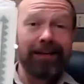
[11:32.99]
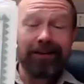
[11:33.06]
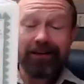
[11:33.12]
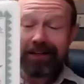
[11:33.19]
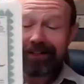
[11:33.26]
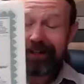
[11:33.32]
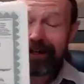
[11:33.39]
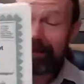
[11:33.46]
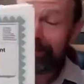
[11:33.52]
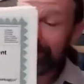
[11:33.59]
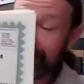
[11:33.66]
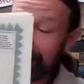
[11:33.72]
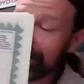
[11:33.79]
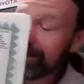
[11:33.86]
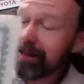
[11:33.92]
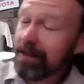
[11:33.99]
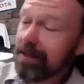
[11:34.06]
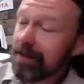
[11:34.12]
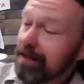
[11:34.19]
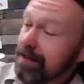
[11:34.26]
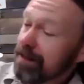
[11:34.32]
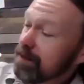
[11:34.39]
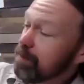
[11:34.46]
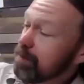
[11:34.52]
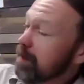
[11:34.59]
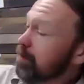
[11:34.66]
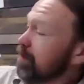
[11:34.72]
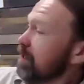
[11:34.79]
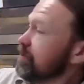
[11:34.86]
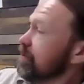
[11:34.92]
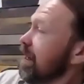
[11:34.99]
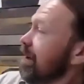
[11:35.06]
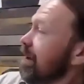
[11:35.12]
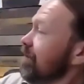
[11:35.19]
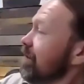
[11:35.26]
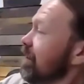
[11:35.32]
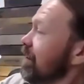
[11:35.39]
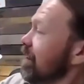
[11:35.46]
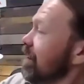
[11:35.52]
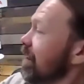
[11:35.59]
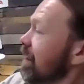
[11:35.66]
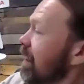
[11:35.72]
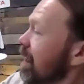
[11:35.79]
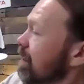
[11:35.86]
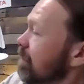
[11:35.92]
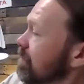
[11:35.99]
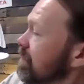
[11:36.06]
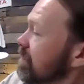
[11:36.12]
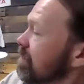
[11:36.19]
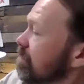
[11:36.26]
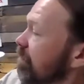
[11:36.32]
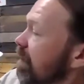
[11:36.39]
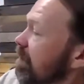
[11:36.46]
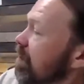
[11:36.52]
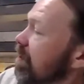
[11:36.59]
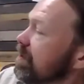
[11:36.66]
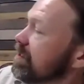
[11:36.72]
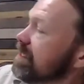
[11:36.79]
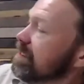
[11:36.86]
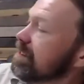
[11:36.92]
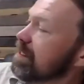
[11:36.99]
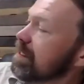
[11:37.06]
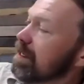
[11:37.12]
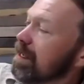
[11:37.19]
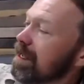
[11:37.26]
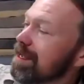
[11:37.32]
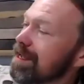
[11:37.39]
Great job, Lily. It's been a pleasure having you in camps. Very artistic.